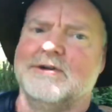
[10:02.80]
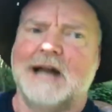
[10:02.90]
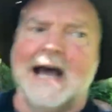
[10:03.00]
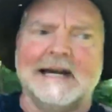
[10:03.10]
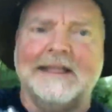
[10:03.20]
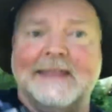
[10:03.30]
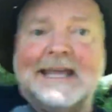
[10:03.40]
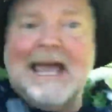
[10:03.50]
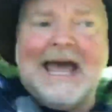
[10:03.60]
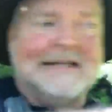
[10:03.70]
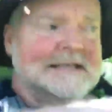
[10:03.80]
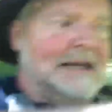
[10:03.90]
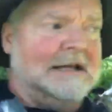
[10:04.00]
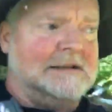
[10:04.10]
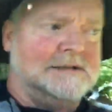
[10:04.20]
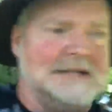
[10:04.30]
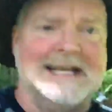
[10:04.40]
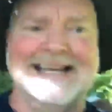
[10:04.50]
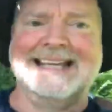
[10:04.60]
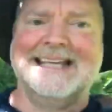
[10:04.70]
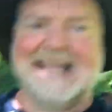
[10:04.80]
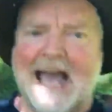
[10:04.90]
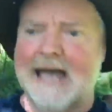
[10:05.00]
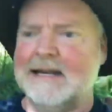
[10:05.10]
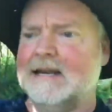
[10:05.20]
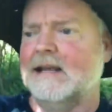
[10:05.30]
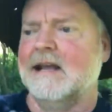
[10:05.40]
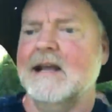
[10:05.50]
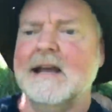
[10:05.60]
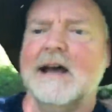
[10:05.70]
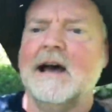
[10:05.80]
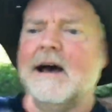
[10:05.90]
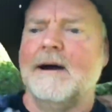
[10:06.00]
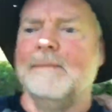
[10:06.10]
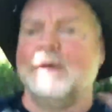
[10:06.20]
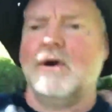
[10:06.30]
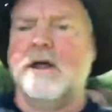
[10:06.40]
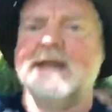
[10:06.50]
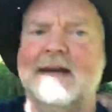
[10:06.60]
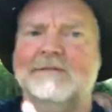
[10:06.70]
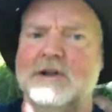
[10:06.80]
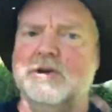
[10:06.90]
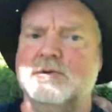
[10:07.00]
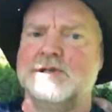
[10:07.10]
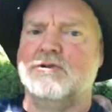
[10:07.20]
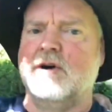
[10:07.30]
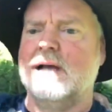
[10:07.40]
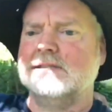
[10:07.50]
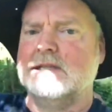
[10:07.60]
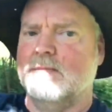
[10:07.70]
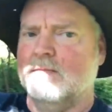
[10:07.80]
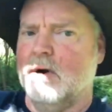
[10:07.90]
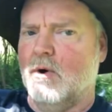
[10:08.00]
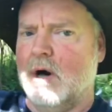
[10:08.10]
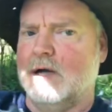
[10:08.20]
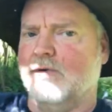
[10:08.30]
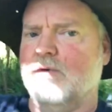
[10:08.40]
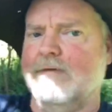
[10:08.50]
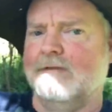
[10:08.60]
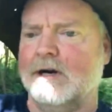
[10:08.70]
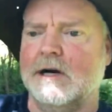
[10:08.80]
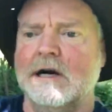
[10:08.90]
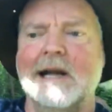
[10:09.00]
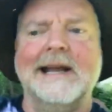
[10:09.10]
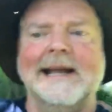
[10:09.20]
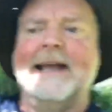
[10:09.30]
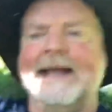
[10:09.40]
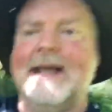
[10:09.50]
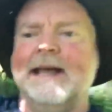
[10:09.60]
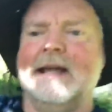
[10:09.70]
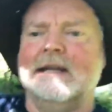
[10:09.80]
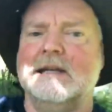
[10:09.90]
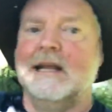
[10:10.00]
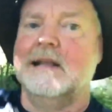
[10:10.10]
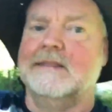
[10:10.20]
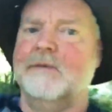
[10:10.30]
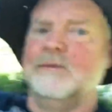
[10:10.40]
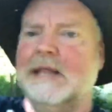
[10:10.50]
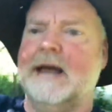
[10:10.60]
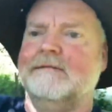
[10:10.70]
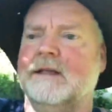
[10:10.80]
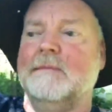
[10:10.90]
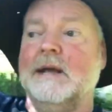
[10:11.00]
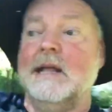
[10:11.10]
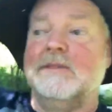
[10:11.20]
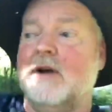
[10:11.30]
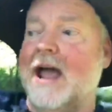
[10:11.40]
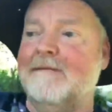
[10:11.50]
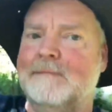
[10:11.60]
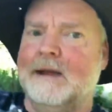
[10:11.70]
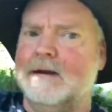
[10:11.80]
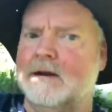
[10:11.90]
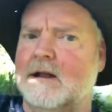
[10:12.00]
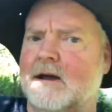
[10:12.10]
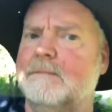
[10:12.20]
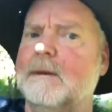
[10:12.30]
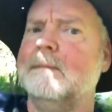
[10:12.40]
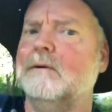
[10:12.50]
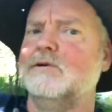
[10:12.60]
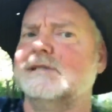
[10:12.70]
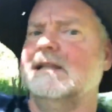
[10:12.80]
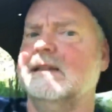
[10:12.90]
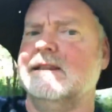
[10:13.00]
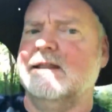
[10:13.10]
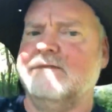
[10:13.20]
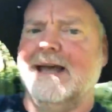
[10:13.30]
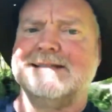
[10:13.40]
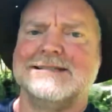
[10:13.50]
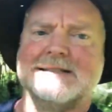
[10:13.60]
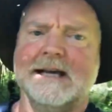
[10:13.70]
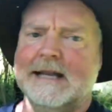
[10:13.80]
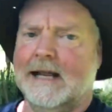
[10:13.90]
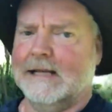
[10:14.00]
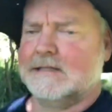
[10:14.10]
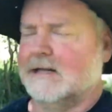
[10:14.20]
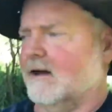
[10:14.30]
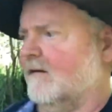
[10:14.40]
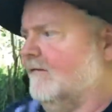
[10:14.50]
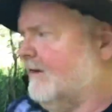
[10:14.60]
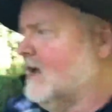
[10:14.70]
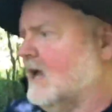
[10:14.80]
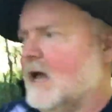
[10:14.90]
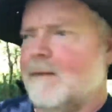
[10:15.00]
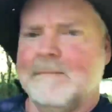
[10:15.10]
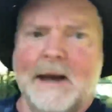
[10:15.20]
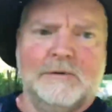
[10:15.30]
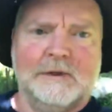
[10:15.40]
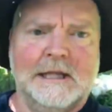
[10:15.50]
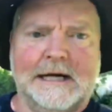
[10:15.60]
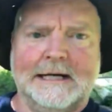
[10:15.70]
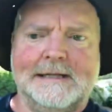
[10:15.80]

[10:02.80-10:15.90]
in the Catskills yet. But all they have to do is cross the Mohawk River, and then we'll have them. There have been people who said that they've had sightings of mountain lions,